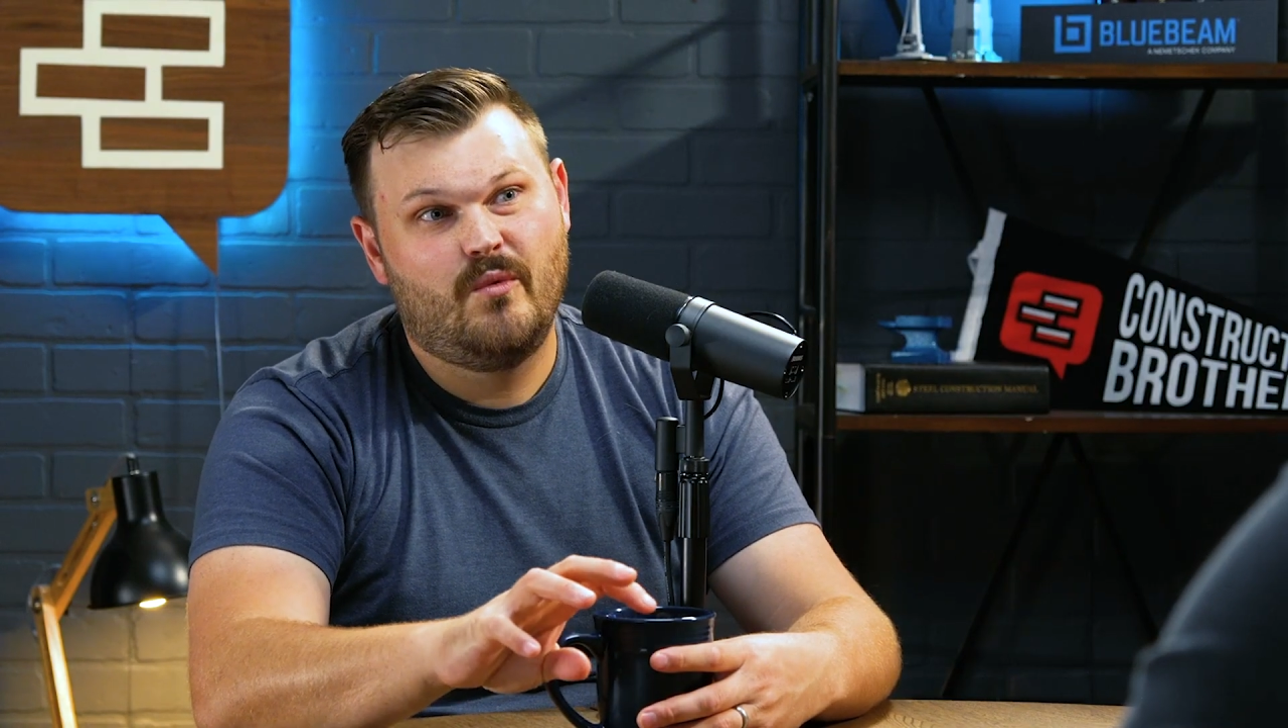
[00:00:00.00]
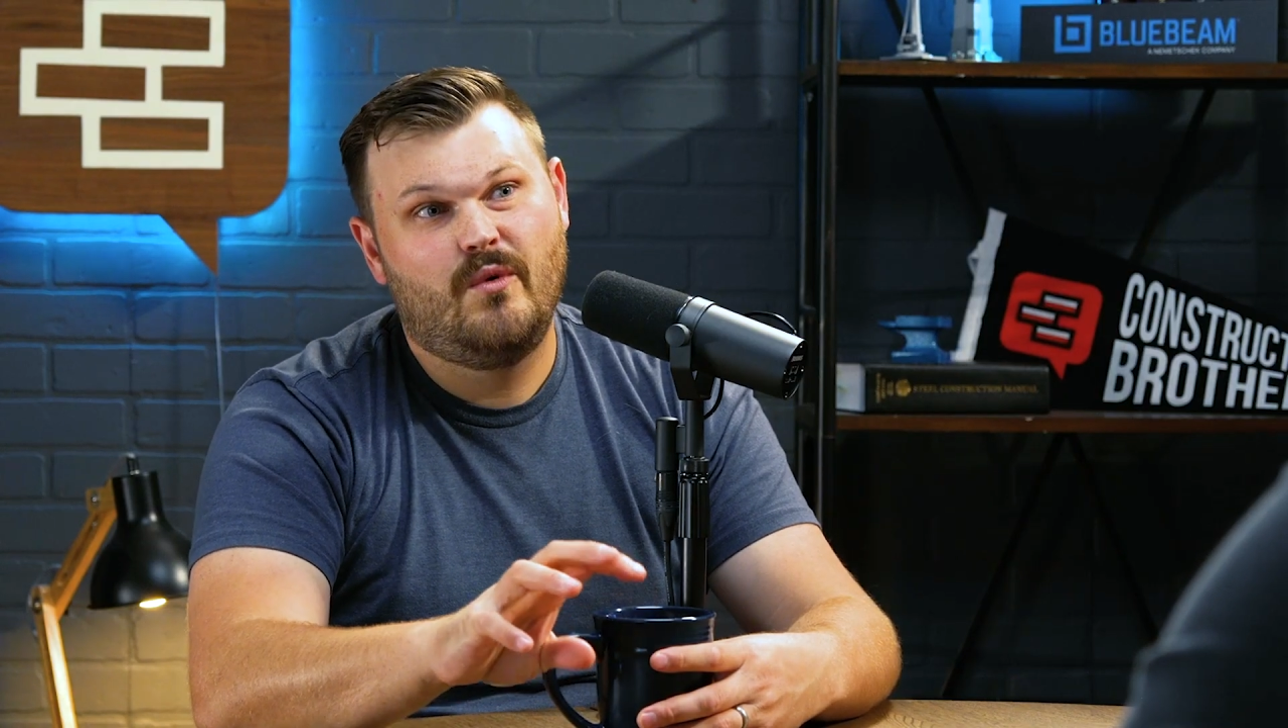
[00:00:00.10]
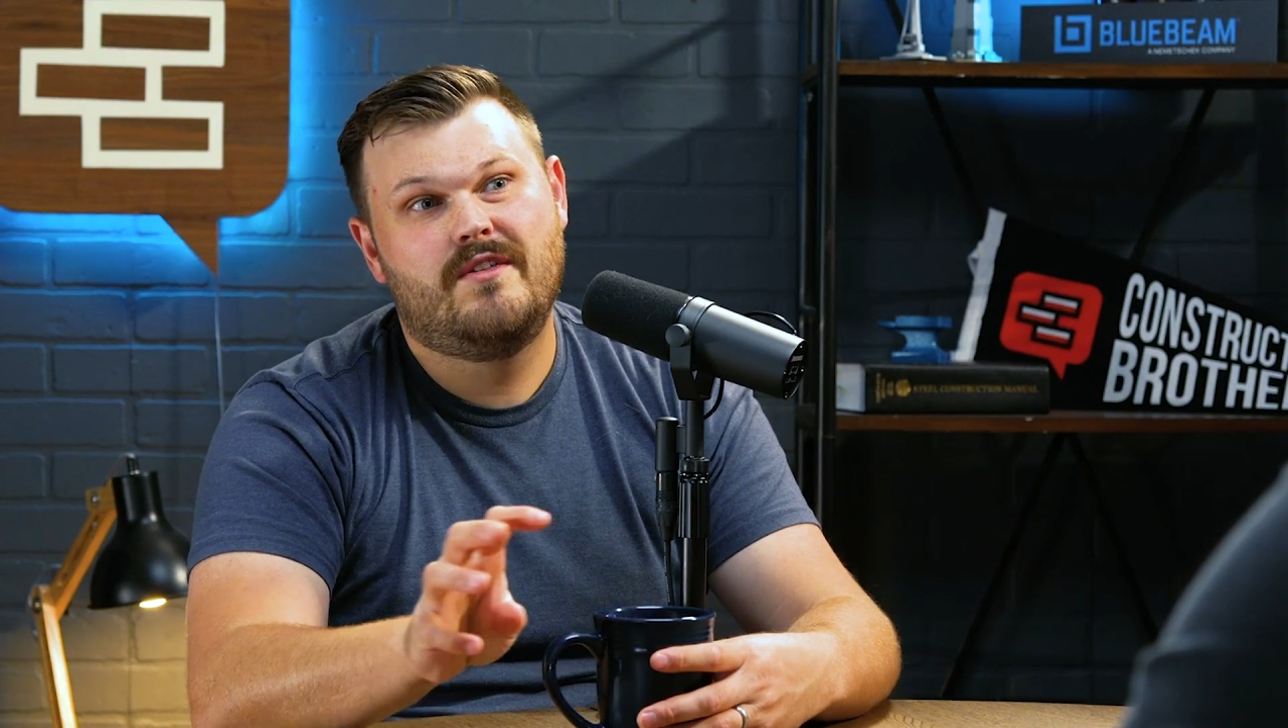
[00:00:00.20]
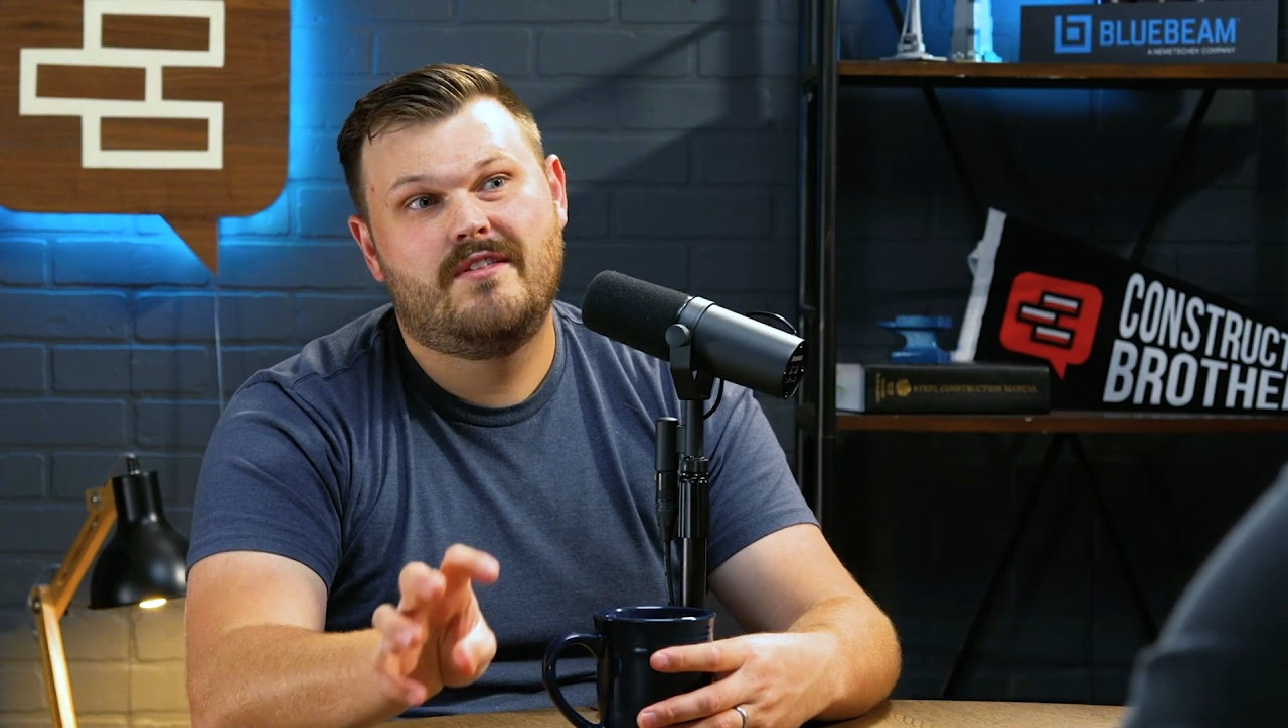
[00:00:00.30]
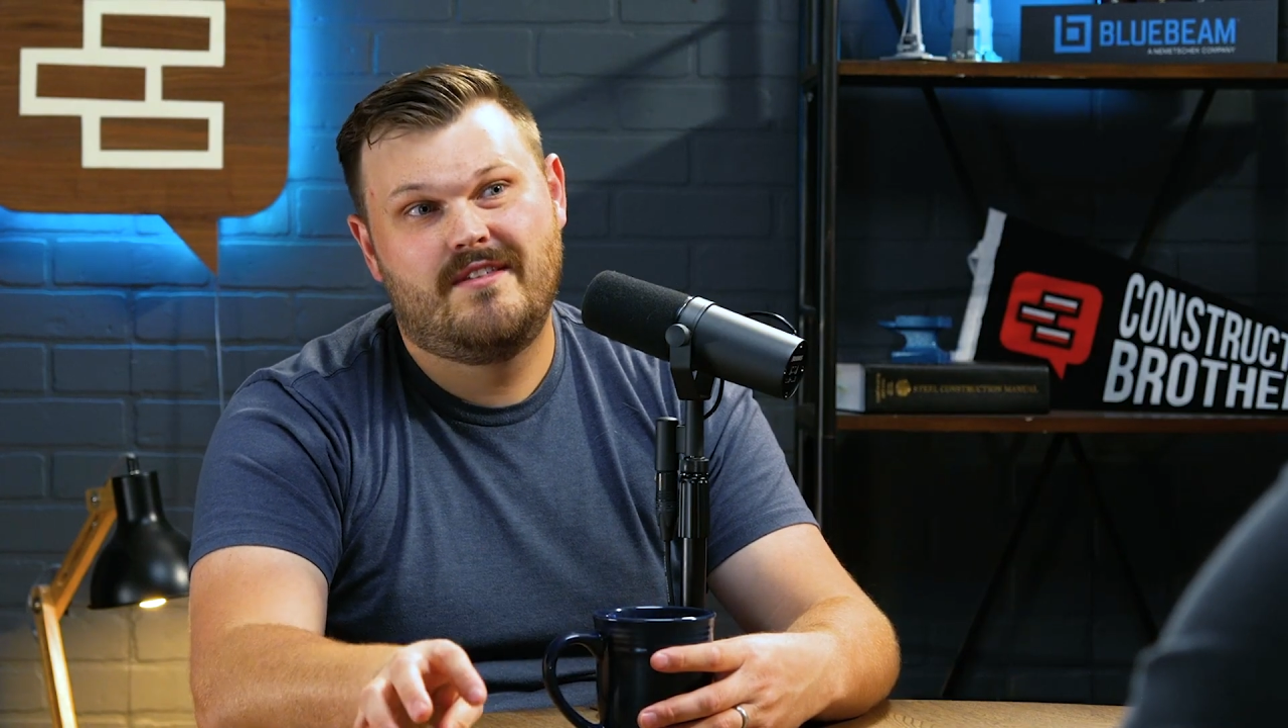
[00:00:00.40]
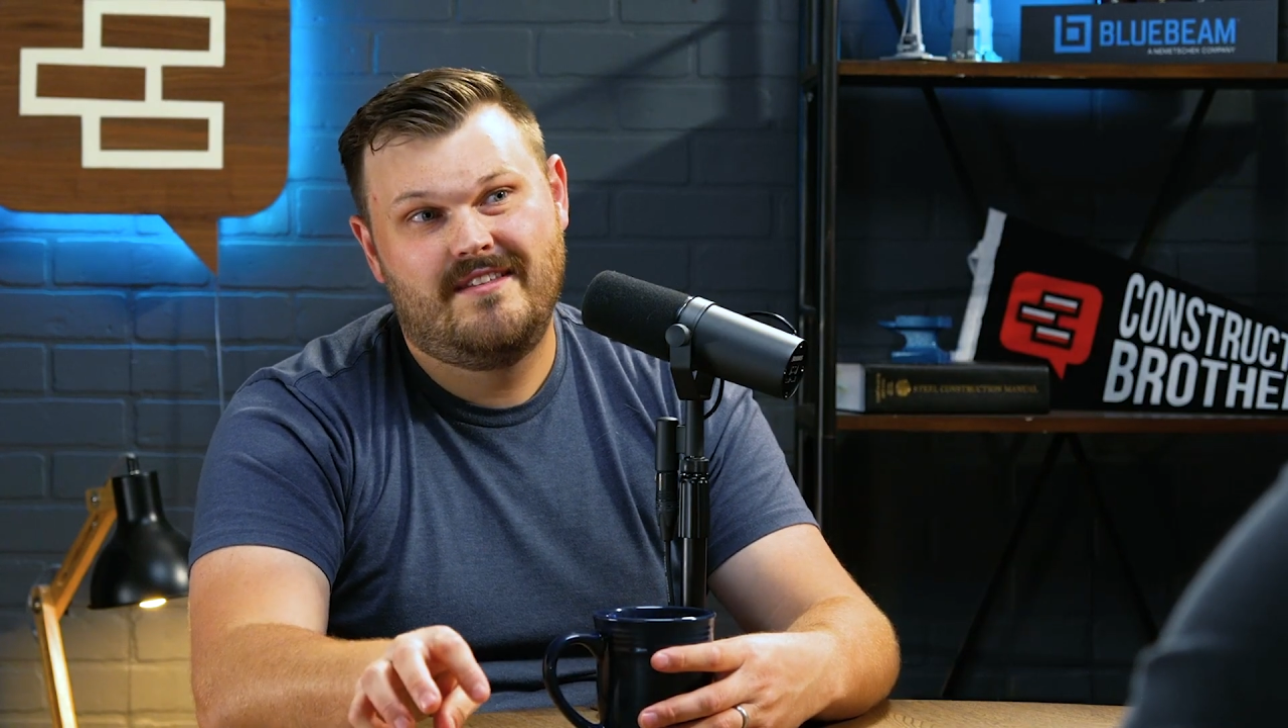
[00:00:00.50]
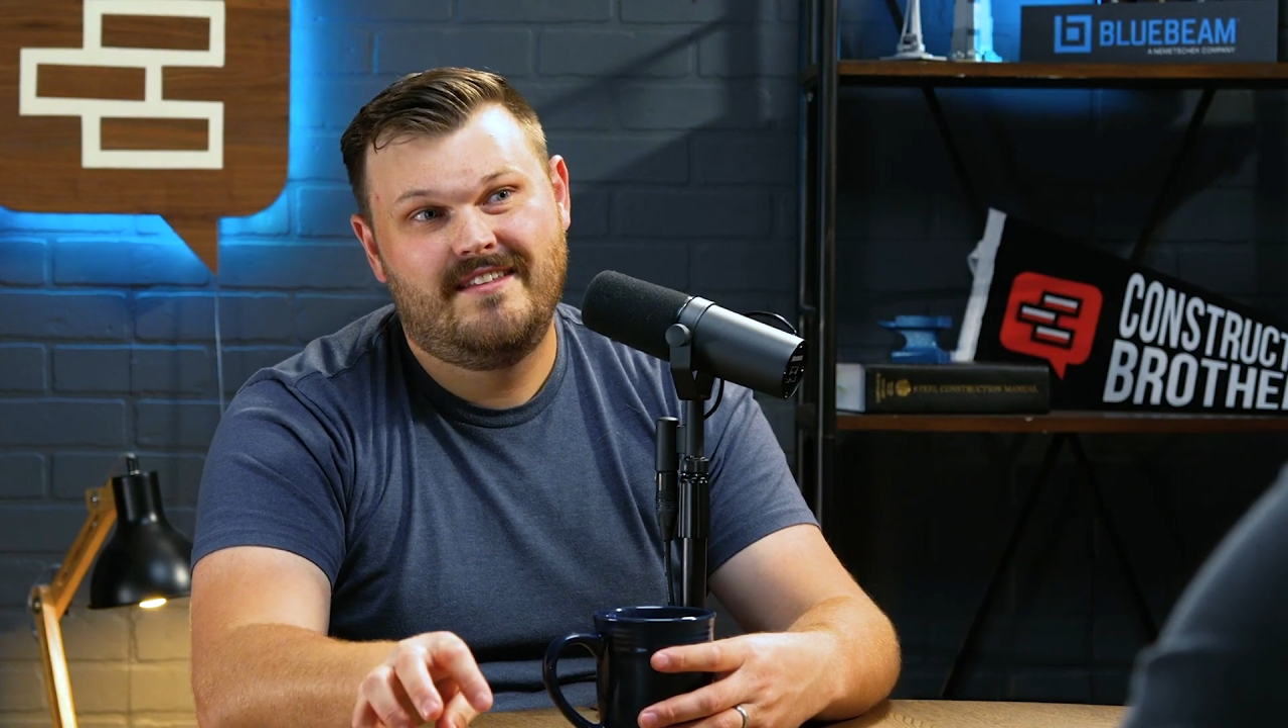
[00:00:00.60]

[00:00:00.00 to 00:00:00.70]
with